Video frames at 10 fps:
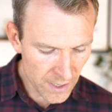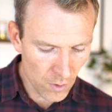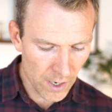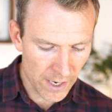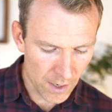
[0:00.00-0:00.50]

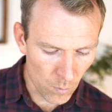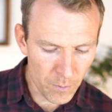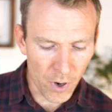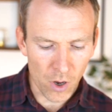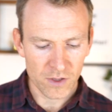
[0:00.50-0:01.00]
What
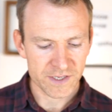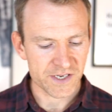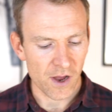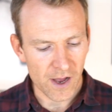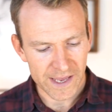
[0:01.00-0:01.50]
Paul's
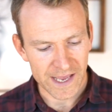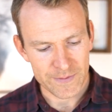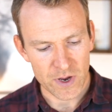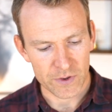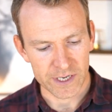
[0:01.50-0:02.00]
talking
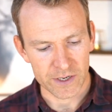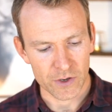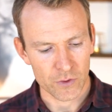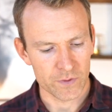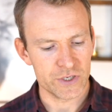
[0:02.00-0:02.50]
about
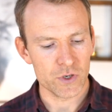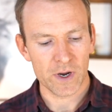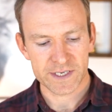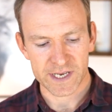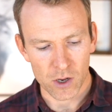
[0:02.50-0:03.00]
here,
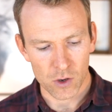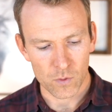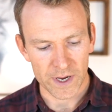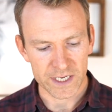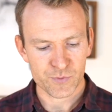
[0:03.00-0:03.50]
rejoicing
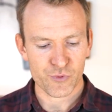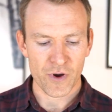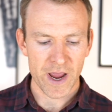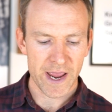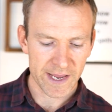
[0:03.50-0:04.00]
always,
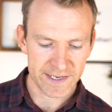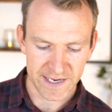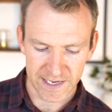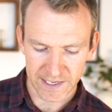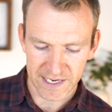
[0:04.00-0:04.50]
praying
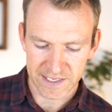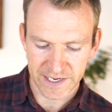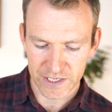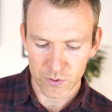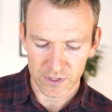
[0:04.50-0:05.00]

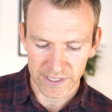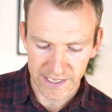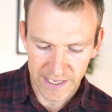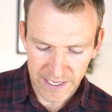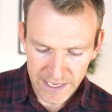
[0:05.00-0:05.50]

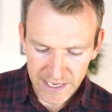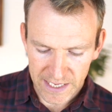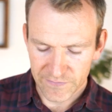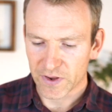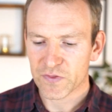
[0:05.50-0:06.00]
continually,
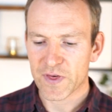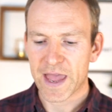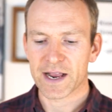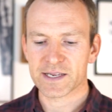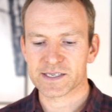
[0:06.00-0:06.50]
giving
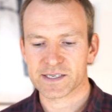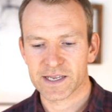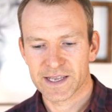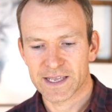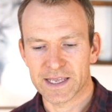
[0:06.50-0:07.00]

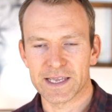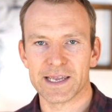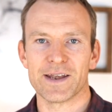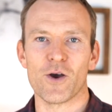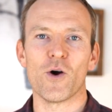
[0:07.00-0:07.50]
thanks
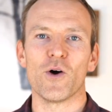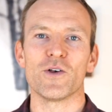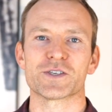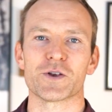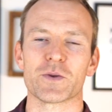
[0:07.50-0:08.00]
in all
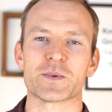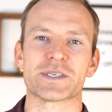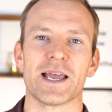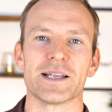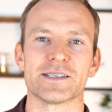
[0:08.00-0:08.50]

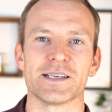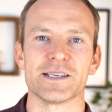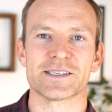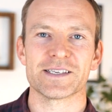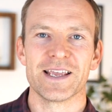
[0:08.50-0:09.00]

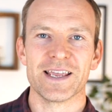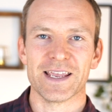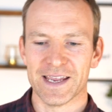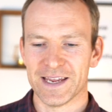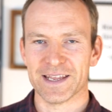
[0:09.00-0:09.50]
circumstances,
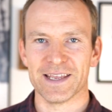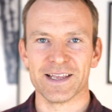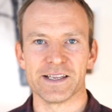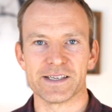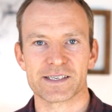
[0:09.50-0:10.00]

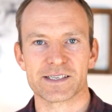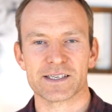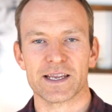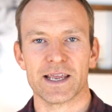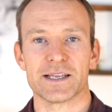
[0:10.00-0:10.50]

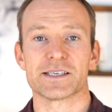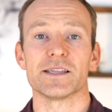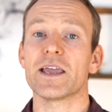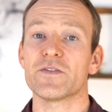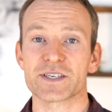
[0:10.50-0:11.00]
it's a
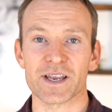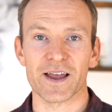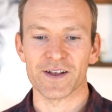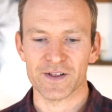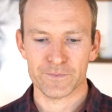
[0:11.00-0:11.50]

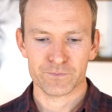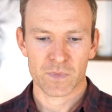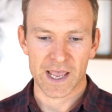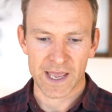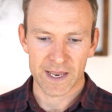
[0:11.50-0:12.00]
lifestyle,
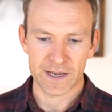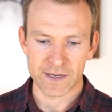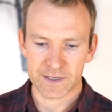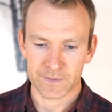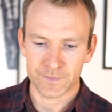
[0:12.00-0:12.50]

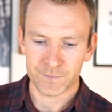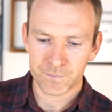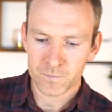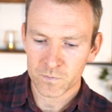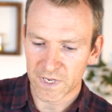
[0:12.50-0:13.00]
and
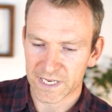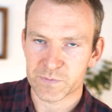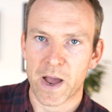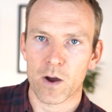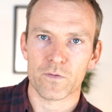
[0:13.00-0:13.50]
it's
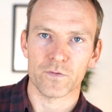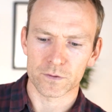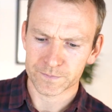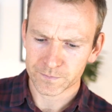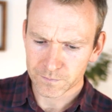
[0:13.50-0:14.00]
powerful.